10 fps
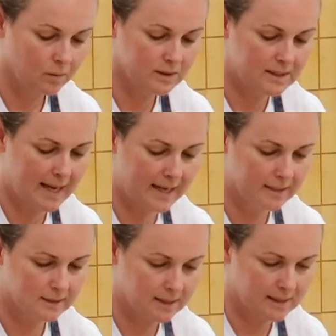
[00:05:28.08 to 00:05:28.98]
Once
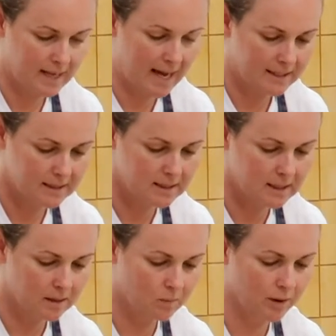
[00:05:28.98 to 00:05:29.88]
that is added,
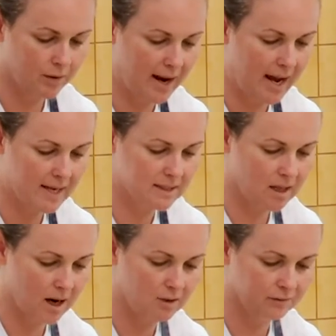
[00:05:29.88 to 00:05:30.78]
we're going to add
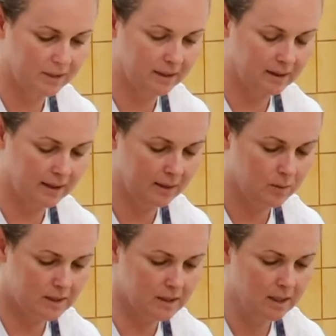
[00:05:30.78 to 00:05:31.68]
our lovely
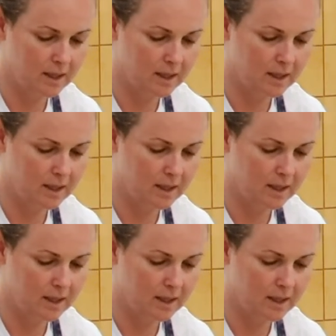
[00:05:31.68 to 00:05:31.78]
liquid.